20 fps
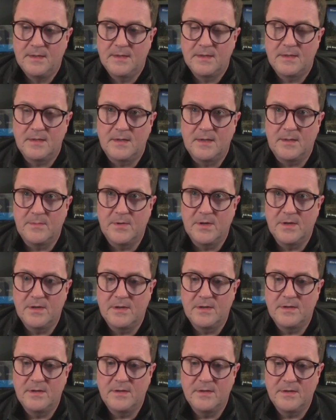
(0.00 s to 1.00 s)
Come
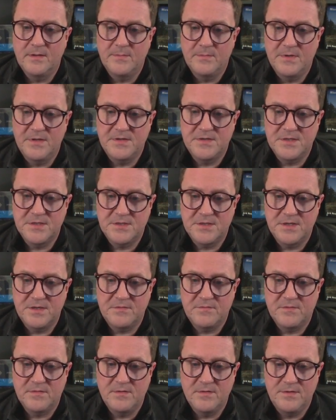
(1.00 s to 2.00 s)
on, Business
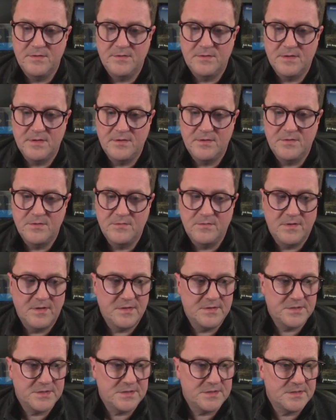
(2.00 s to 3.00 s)
Central, you can do
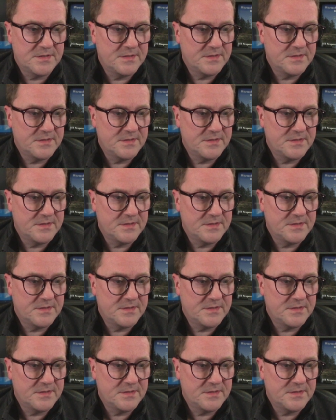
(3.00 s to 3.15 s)
this.